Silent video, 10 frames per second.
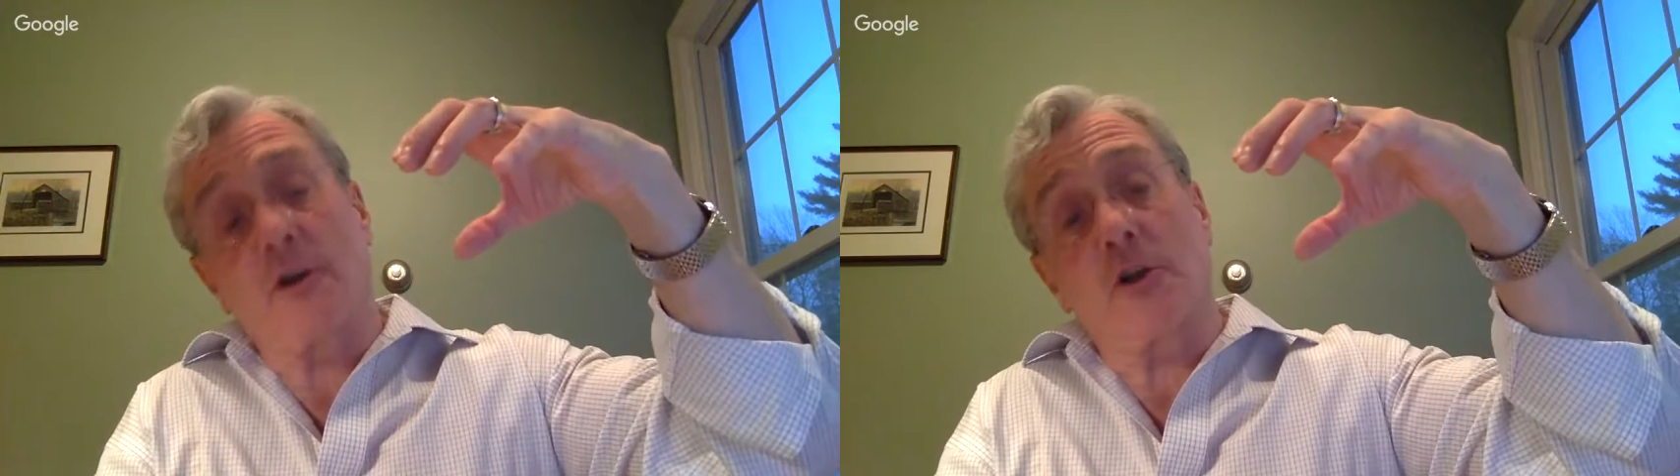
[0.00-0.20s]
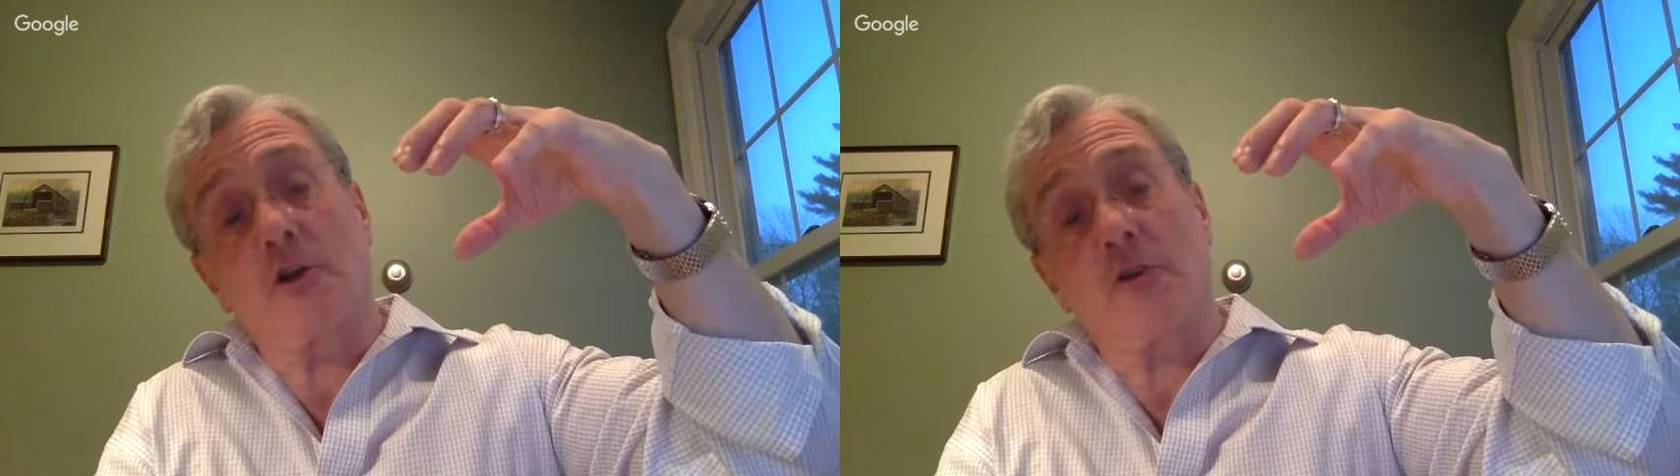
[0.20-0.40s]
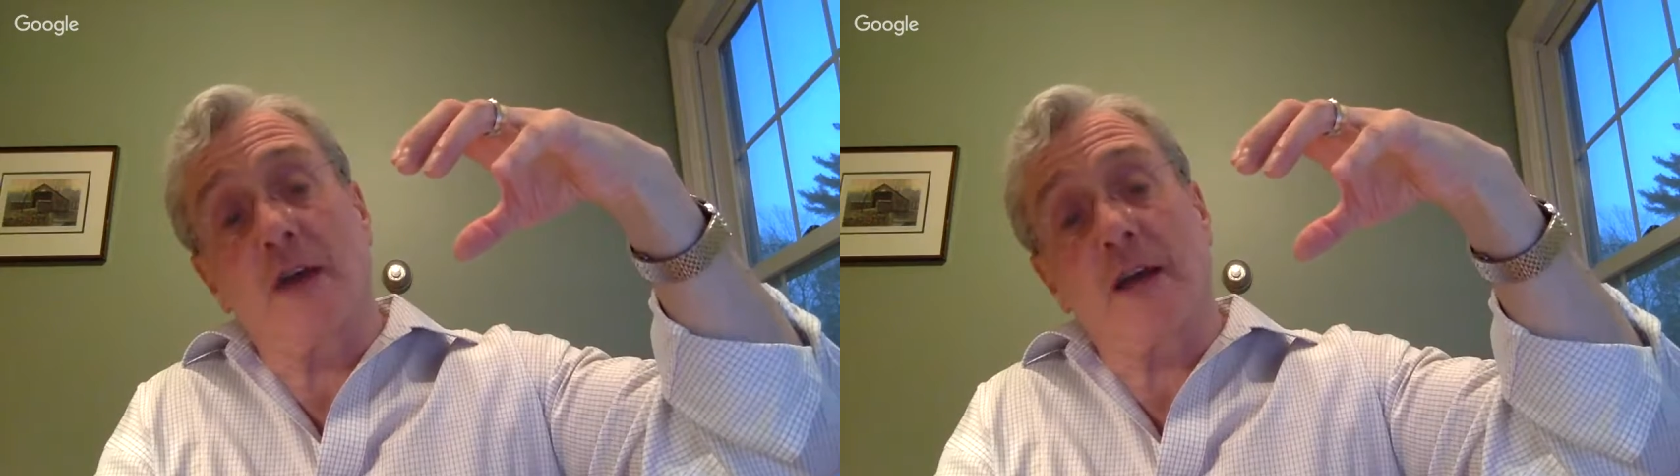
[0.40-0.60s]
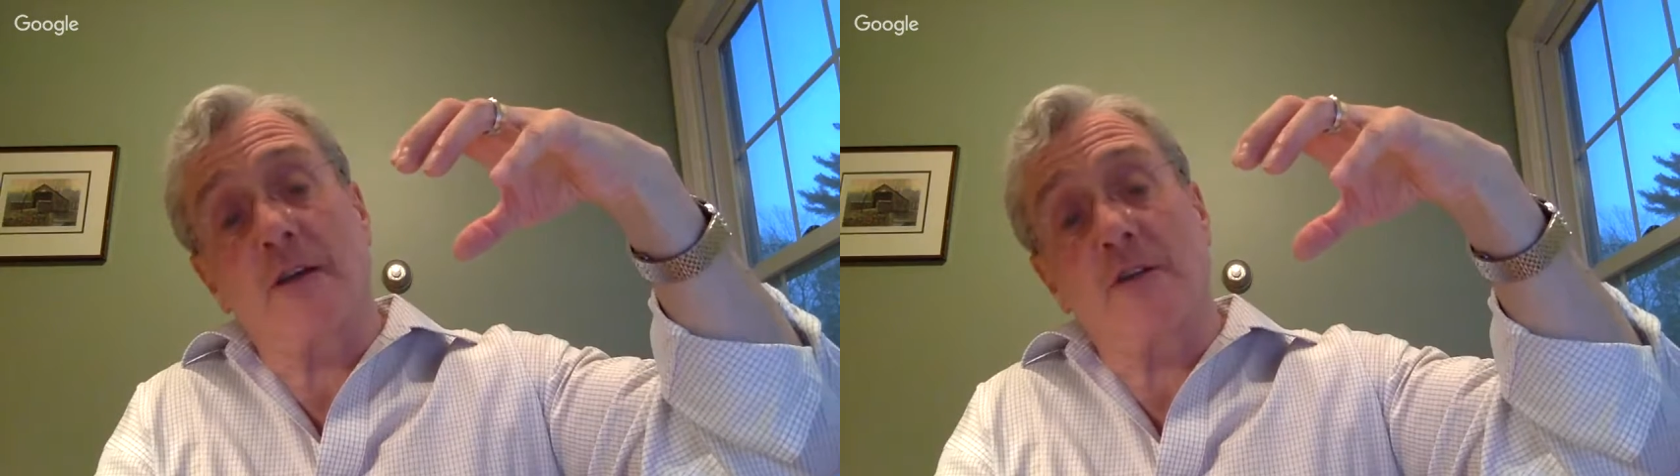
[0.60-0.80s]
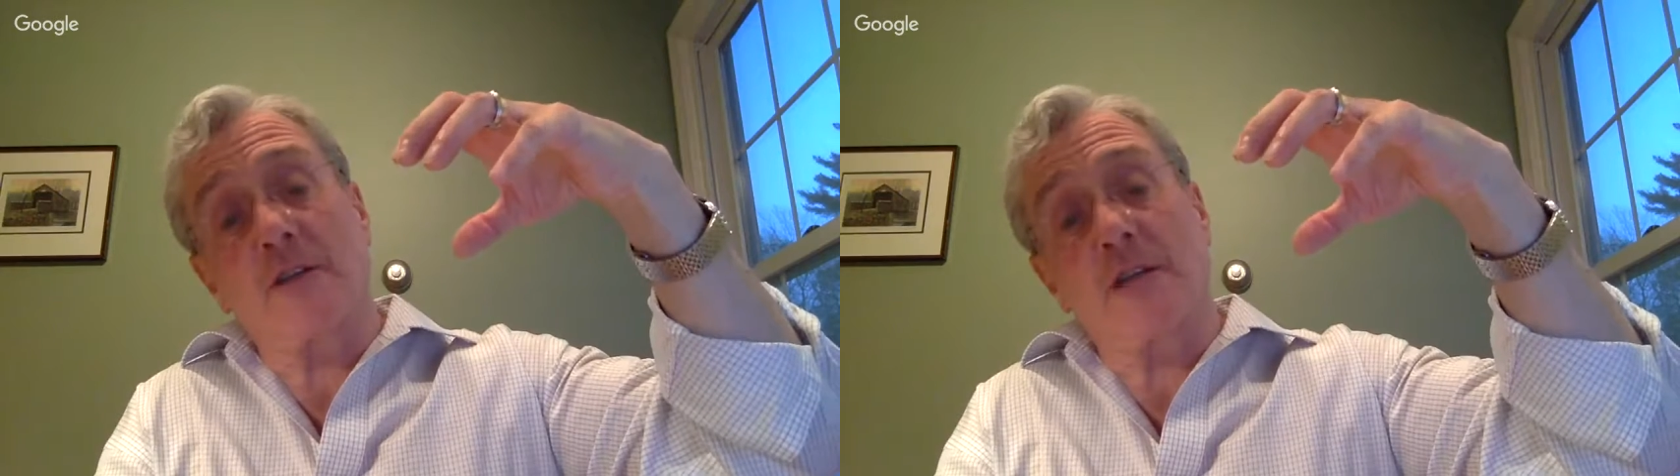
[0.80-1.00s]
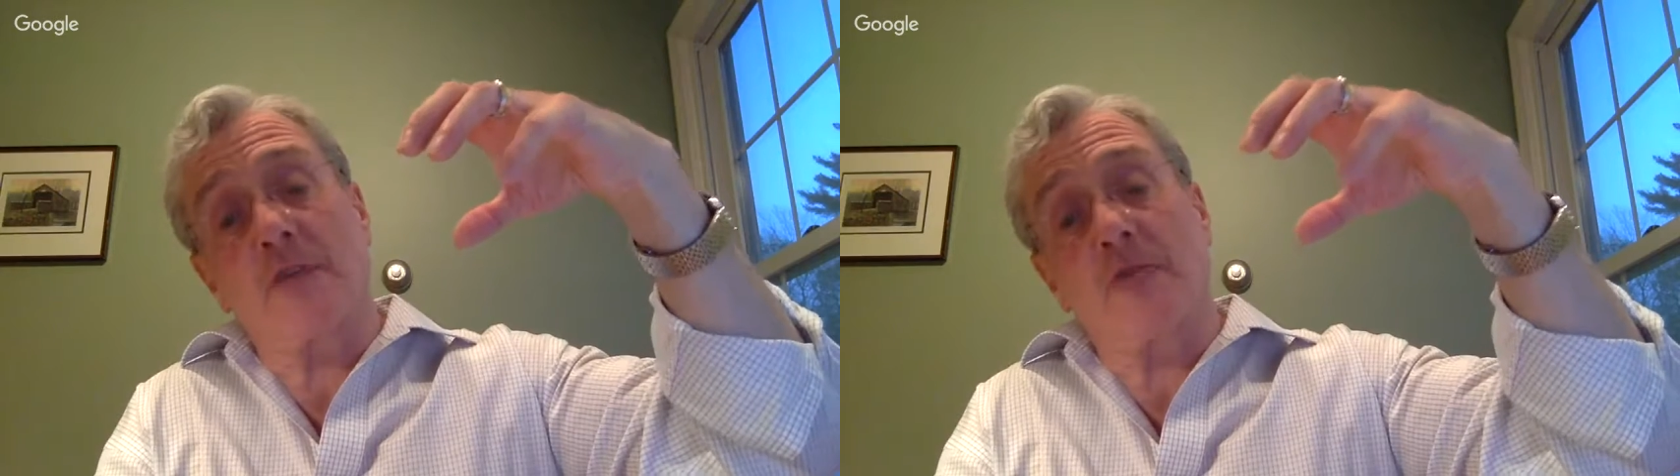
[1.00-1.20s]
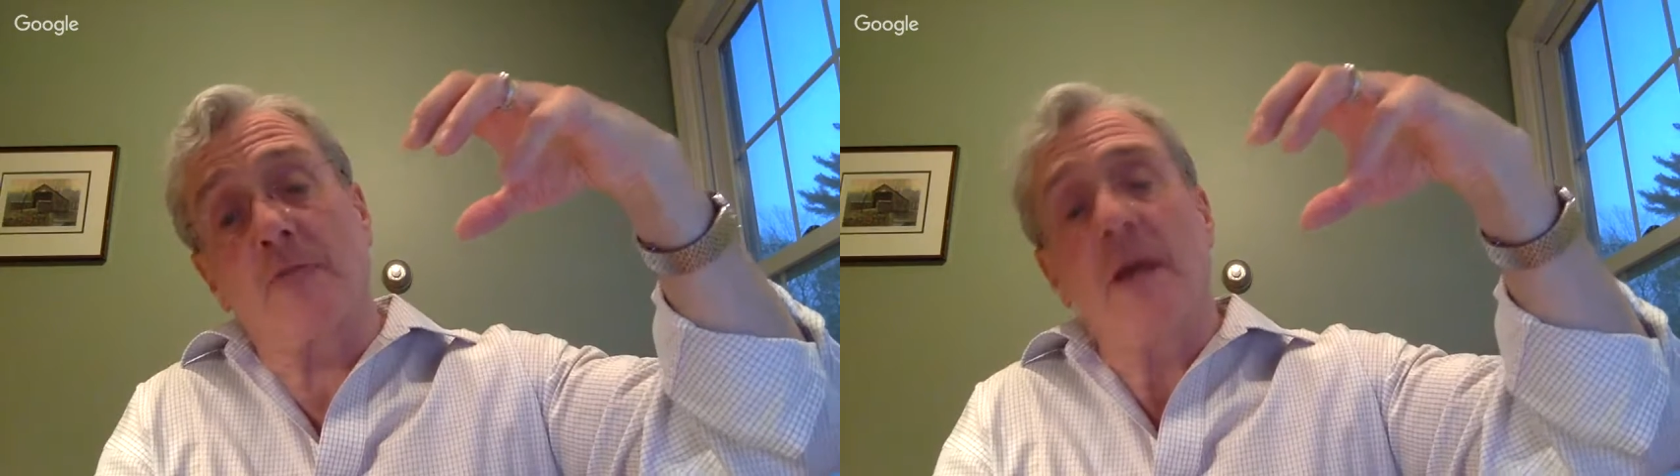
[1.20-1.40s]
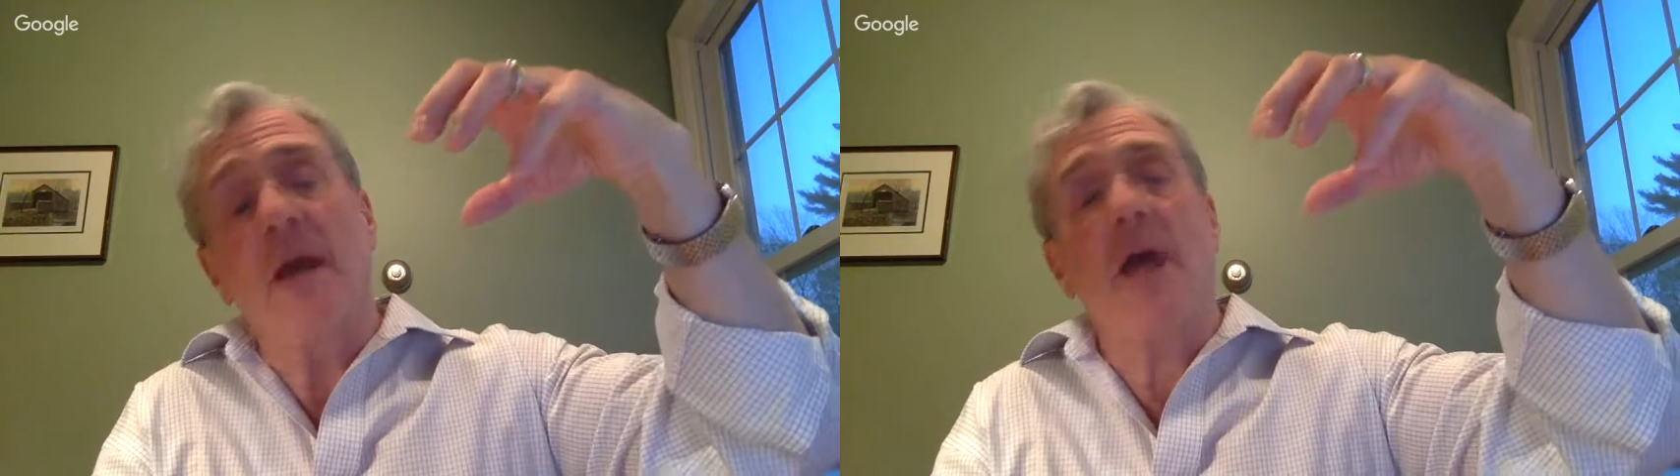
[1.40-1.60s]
to contract in the sacrum